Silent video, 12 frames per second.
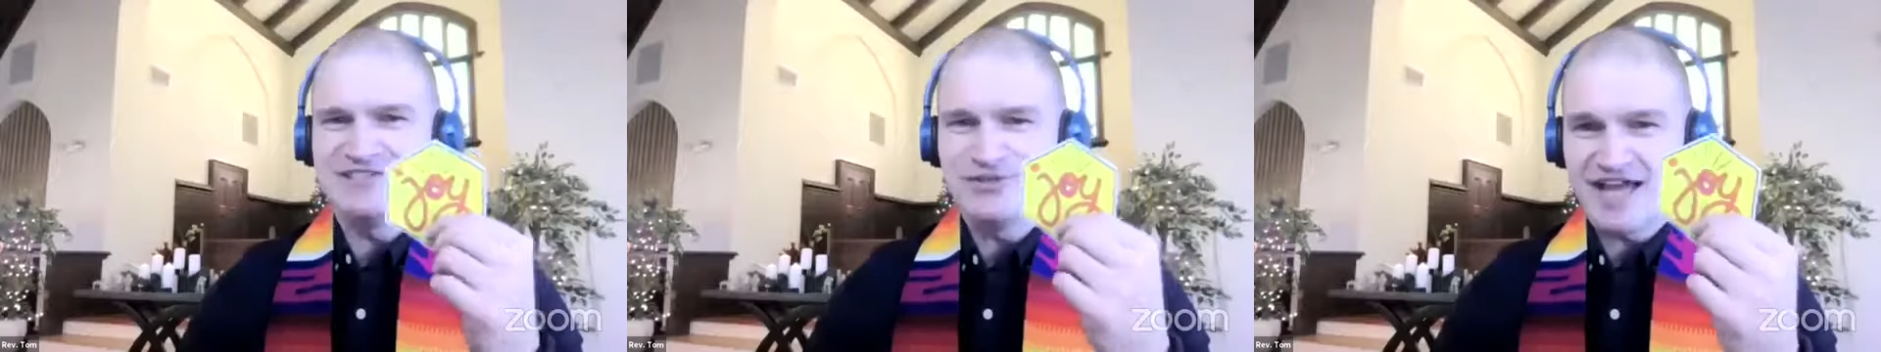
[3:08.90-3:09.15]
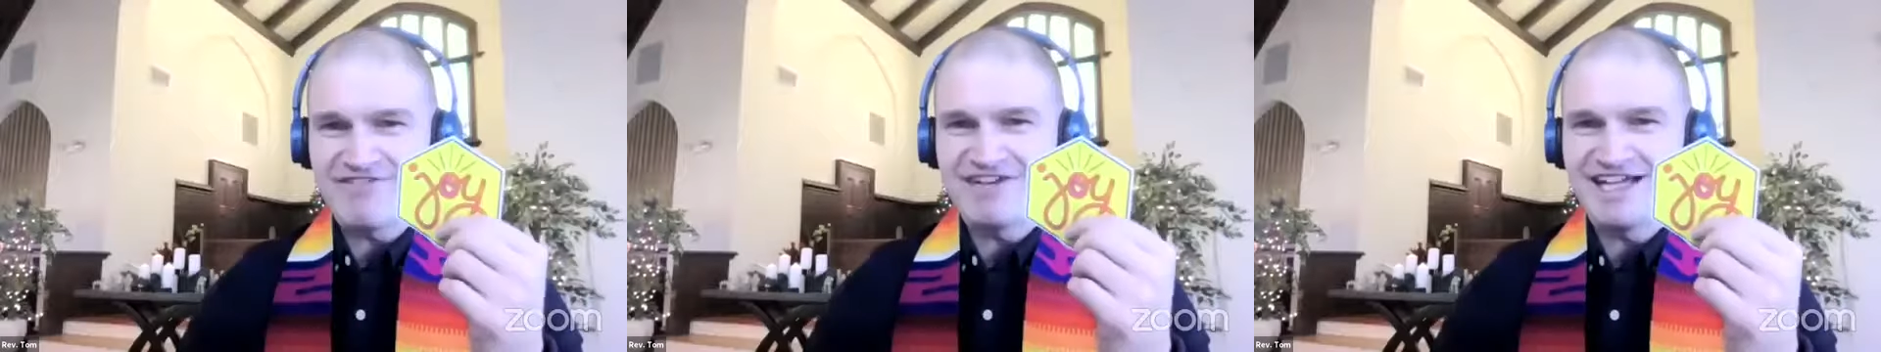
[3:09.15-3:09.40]
you
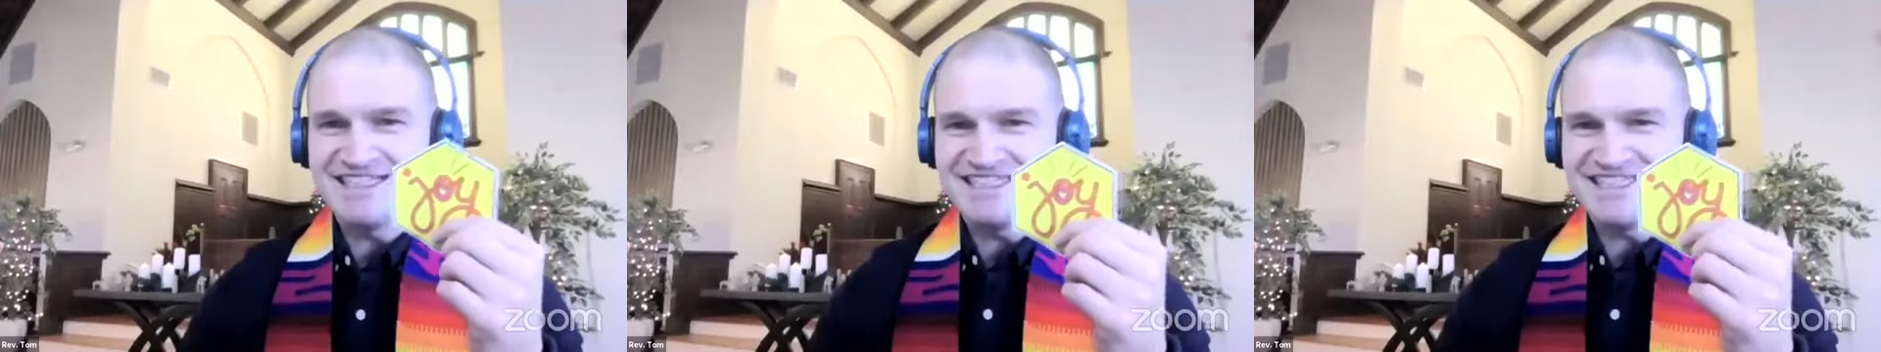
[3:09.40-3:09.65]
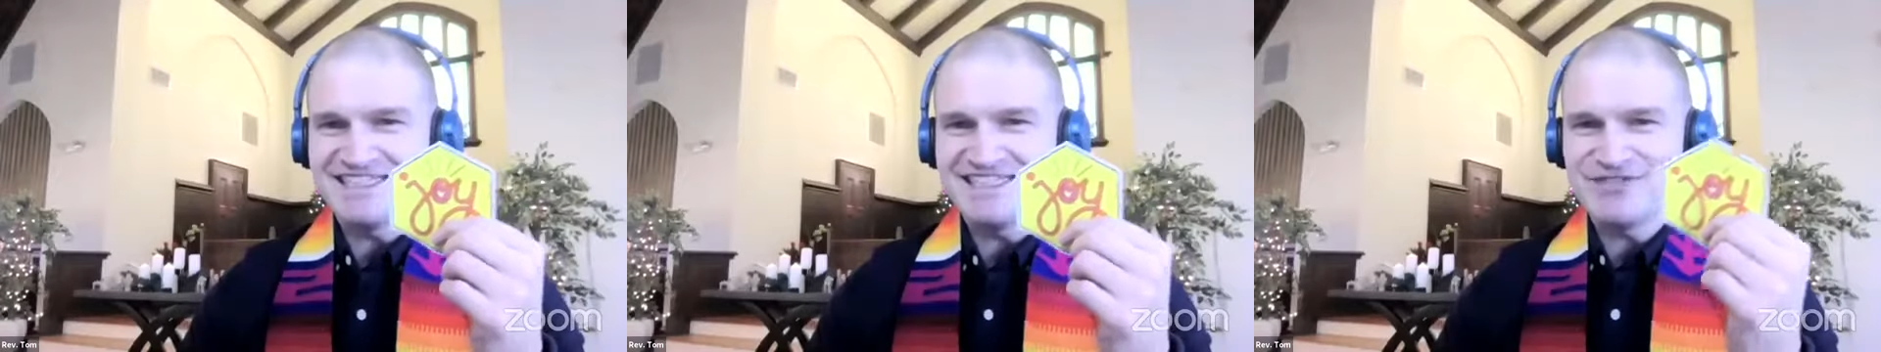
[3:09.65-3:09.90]
have an
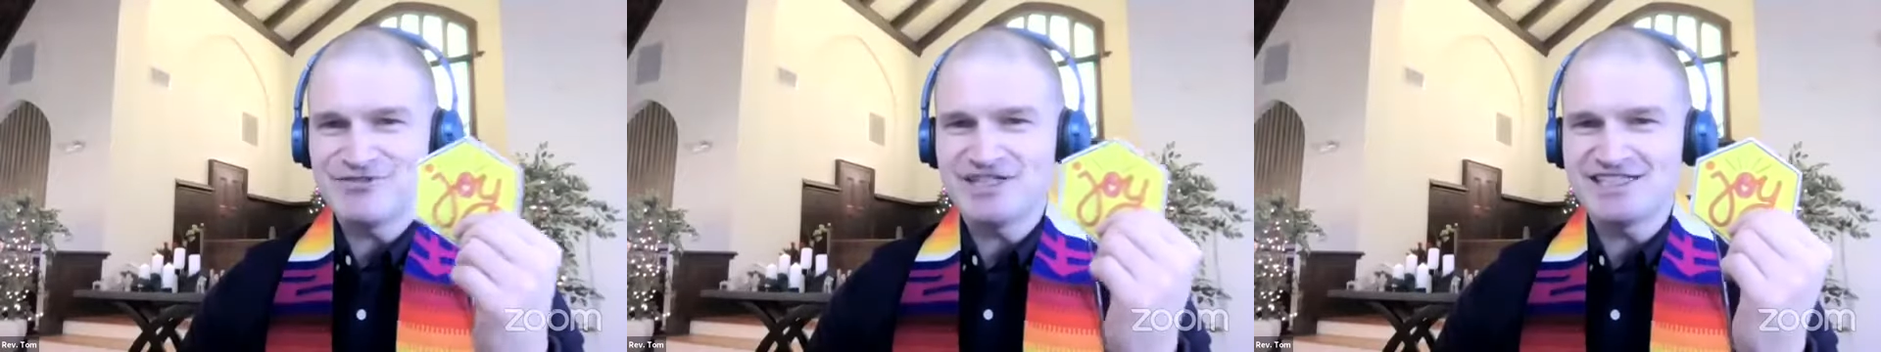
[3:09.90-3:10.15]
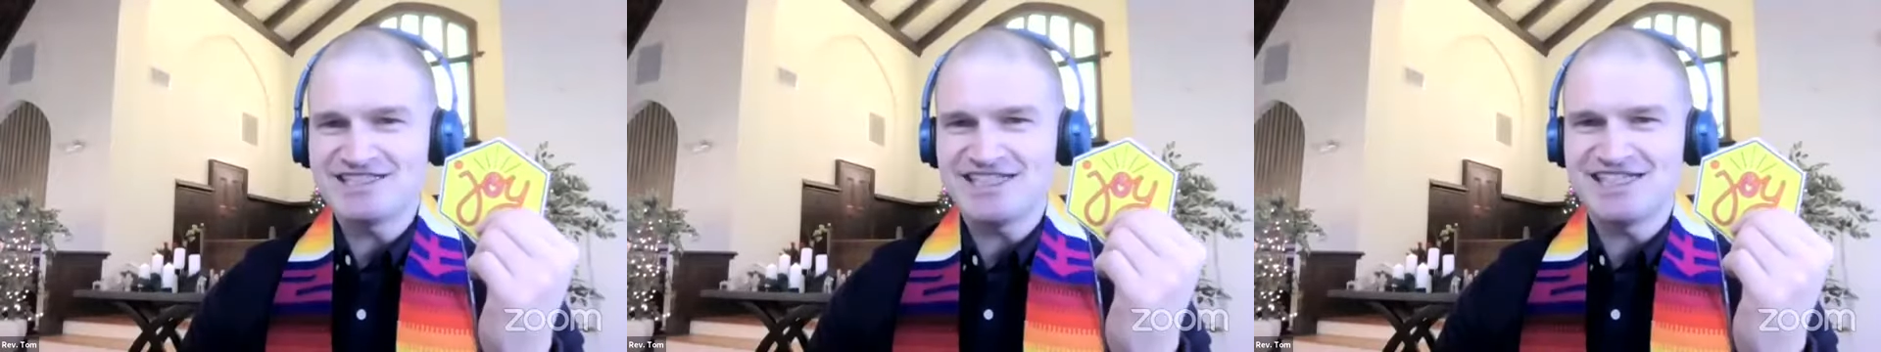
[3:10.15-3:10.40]
idea that you
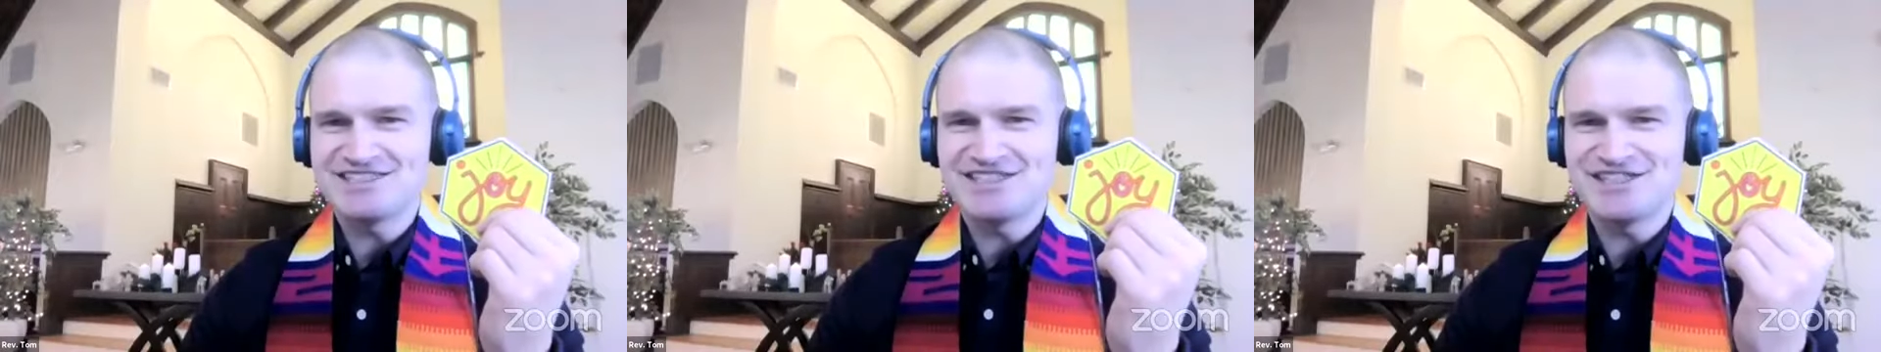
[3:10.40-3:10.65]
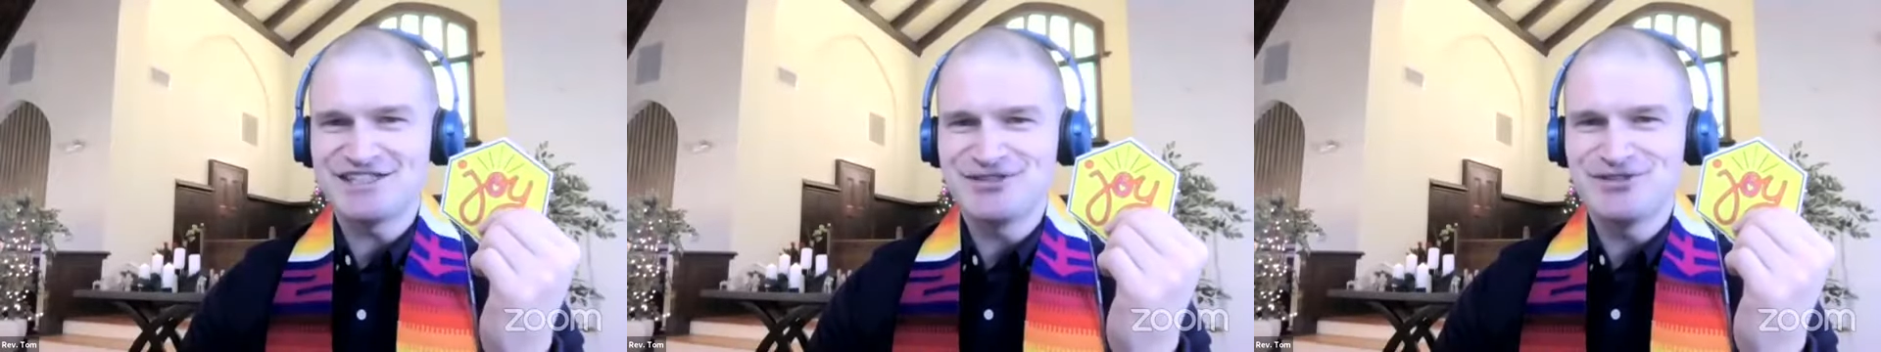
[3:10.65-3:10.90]
wanted to say? I
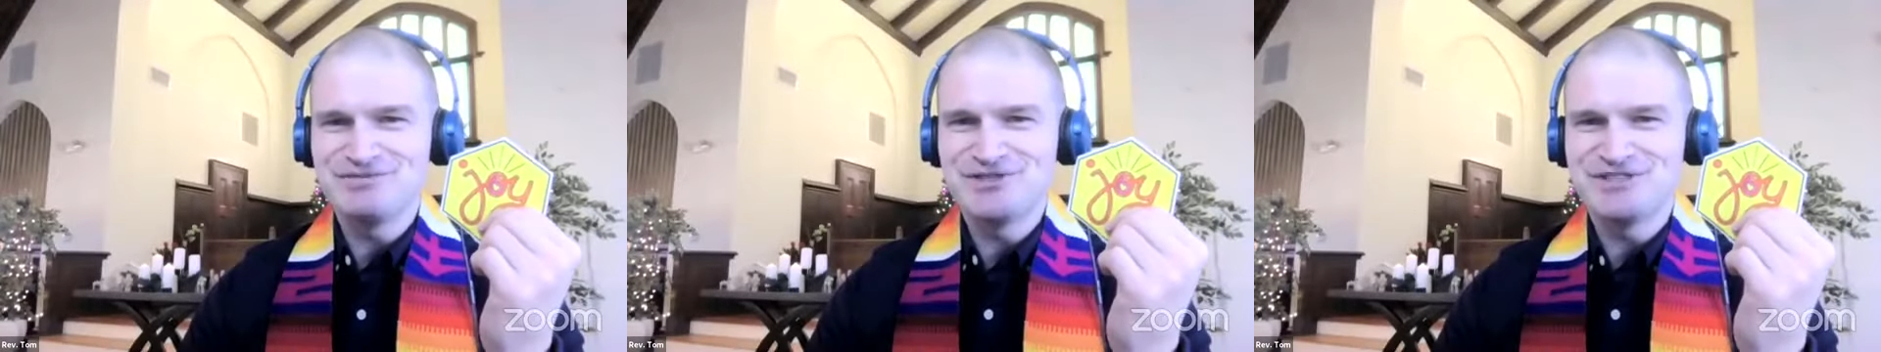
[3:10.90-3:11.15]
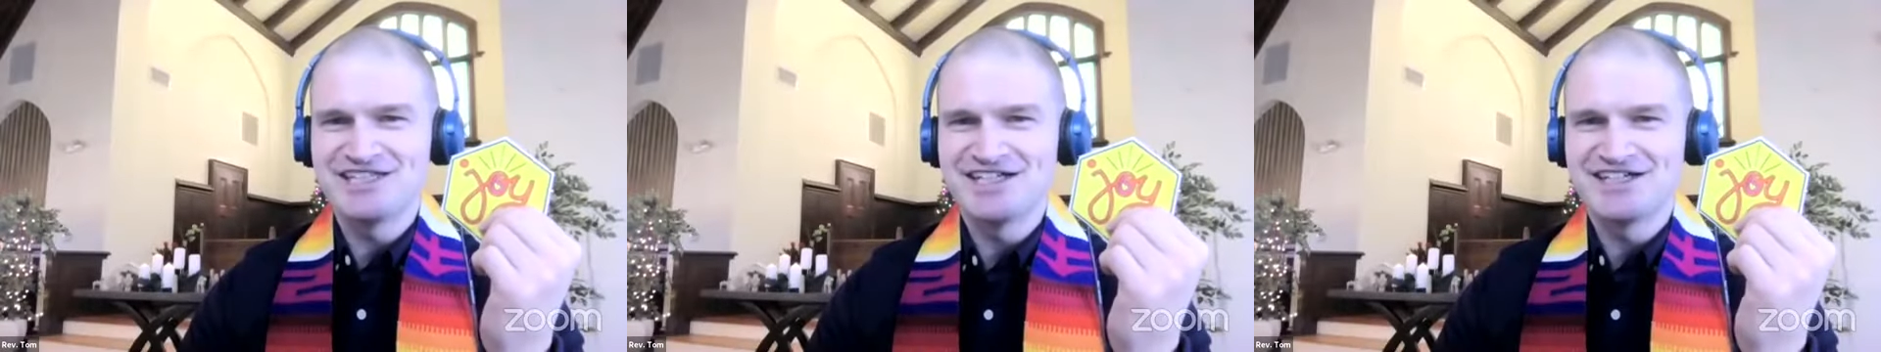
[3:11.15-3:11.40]
saw that you
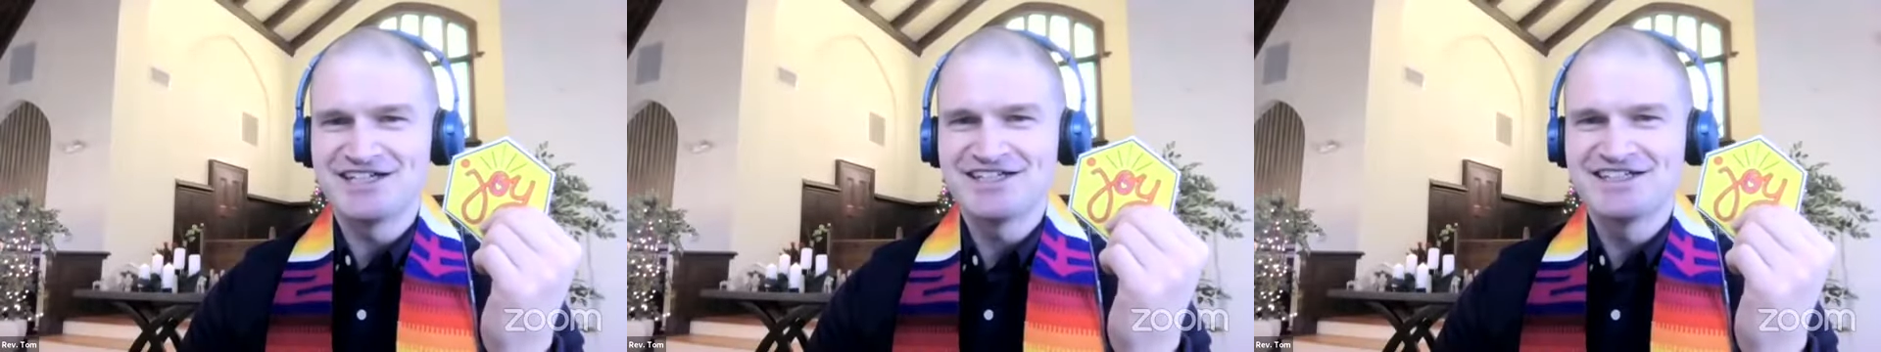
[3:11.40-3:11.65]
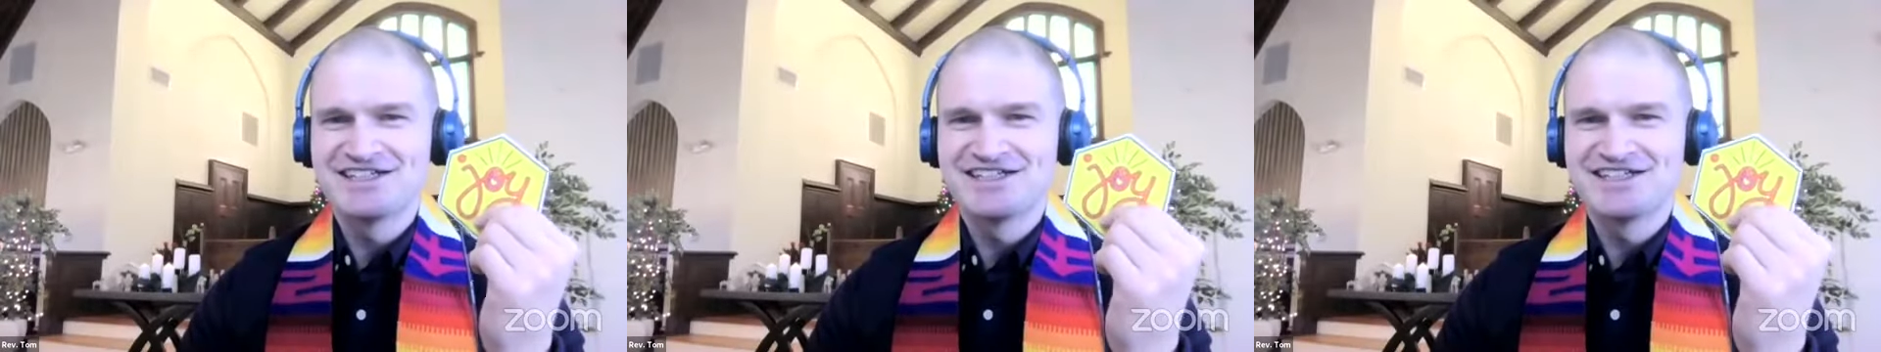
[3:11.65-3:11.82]
unmuted there.